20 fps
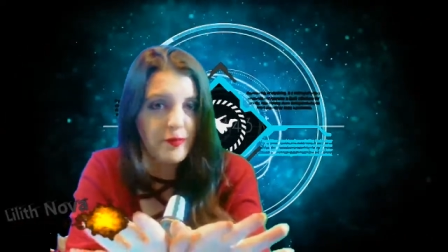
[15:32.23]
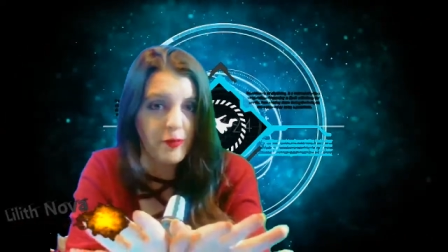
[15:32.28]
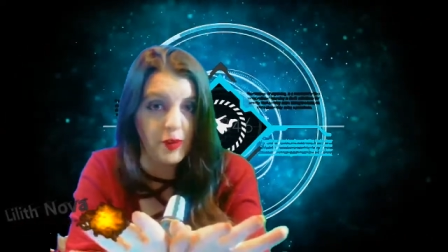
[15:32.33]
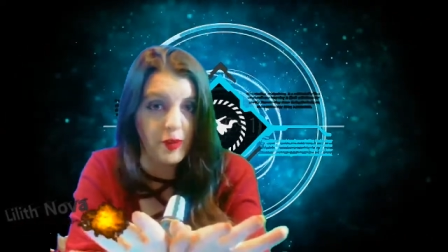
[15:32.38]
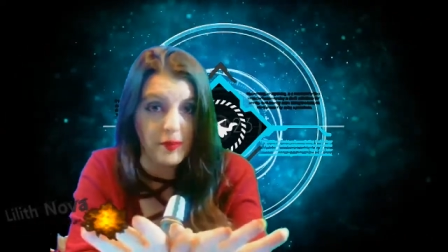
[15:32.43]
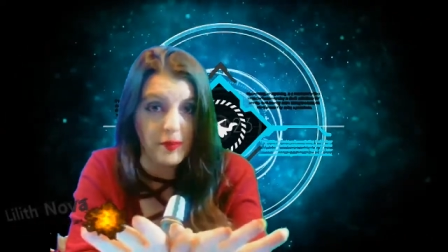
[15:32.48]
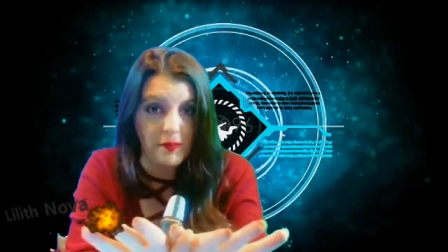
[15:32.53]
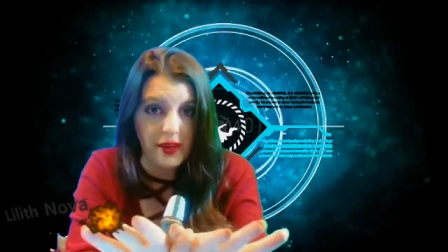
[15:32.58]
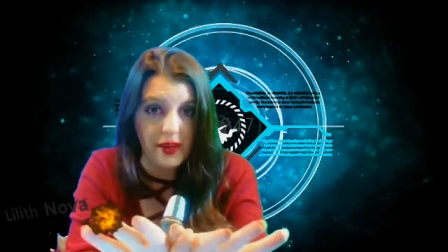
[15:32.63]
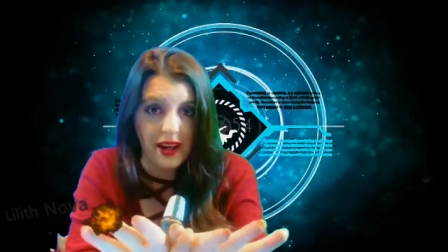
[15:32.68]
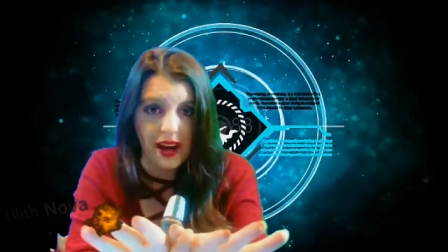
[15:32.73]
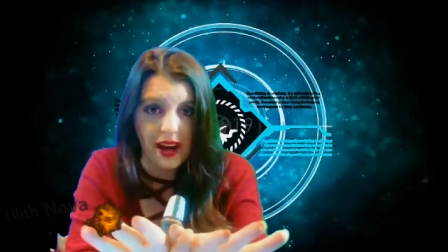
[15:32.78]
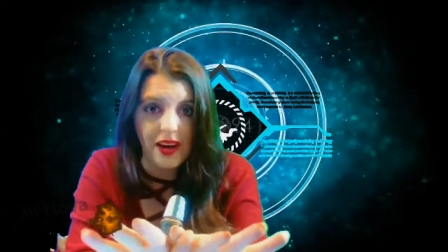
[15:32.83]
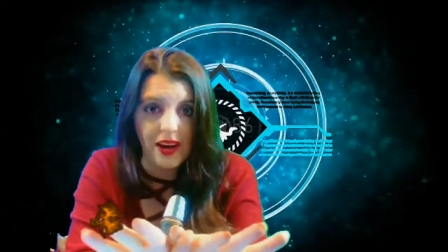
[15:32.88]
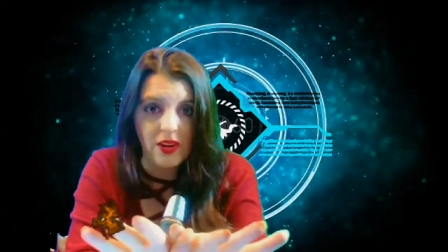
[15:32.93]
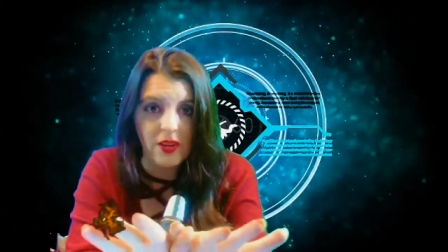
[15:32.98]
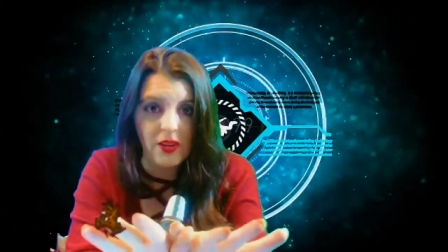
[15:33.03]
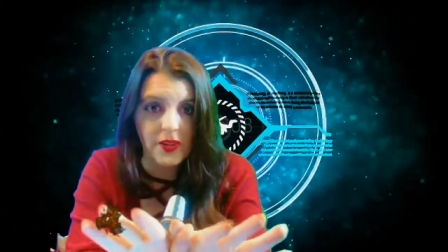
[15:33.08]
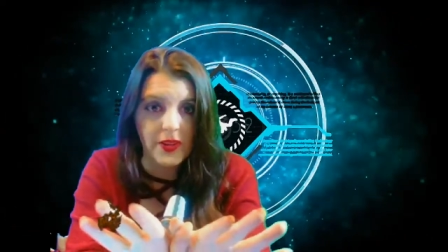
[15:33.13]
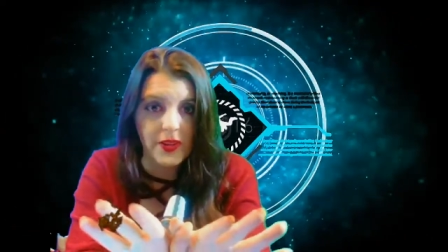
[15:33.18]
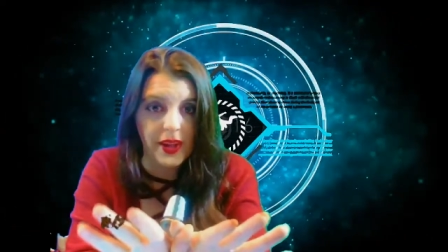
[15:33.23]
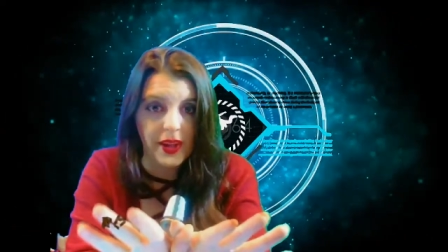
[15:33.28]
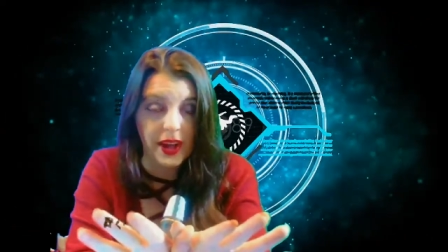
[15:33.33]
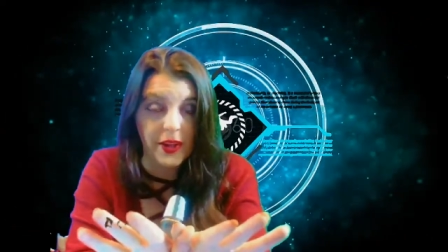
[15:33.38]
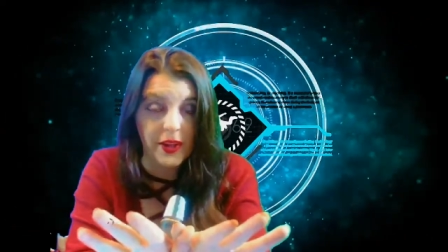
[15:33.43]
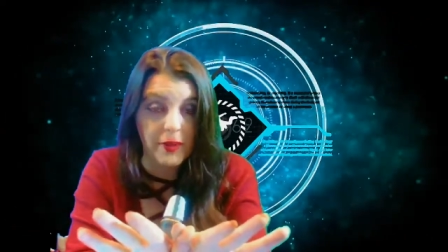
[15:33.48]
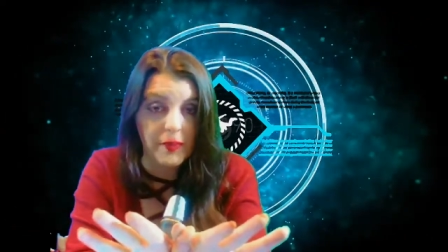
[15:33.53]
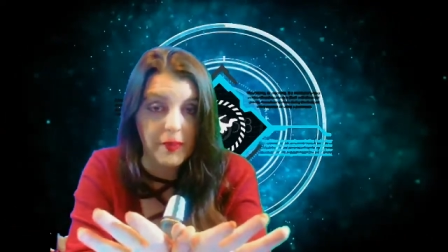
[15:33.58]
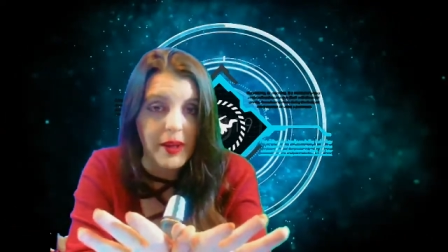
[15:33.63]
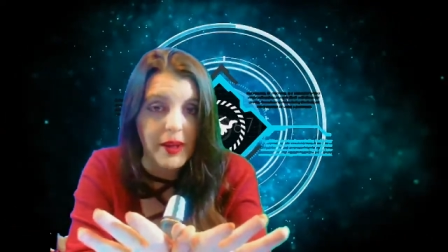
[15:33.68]
freaked me out,
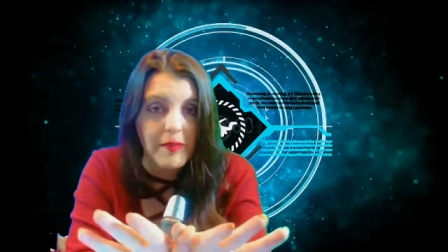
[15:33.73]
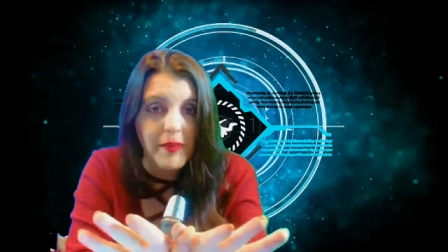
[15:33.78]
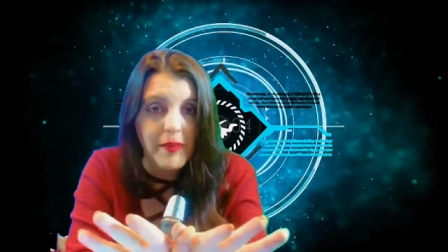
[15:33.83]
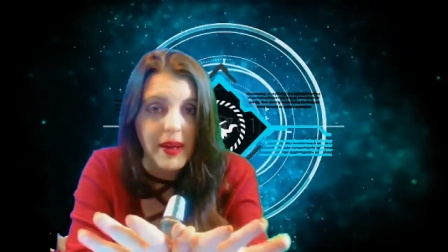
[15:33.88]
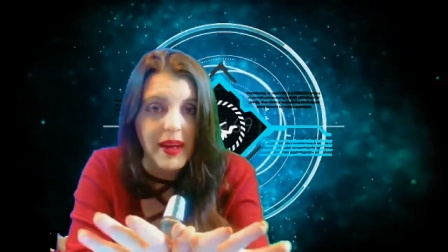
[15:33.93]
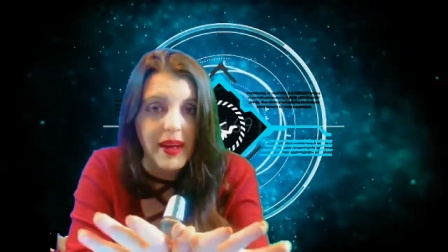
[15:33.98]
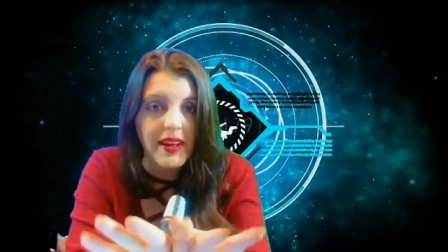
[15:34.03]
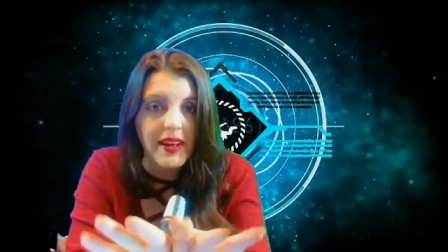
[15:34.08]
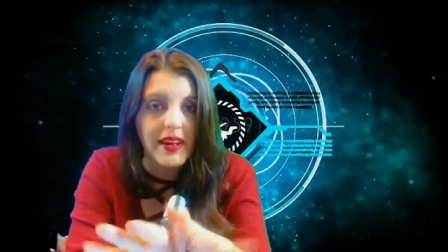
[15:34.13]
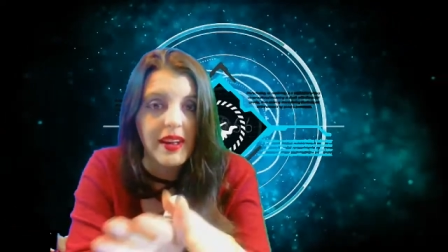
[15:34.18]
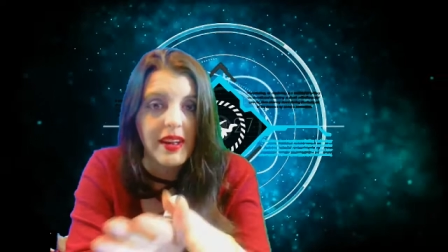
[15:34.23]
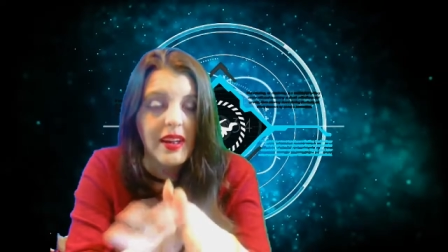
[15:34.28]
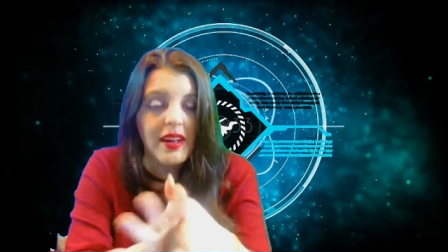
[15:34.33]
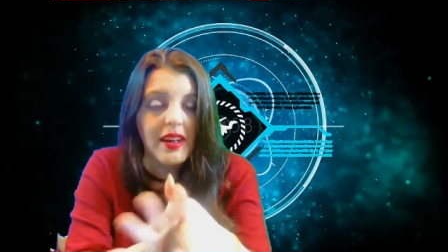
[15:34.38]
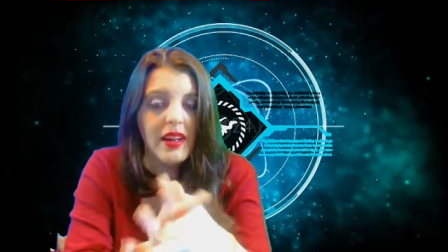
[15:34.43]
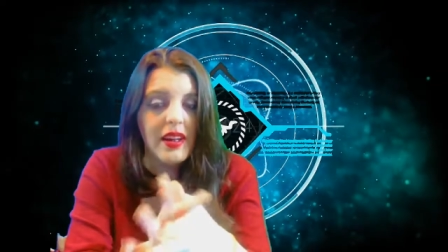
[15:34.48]
scared me a bit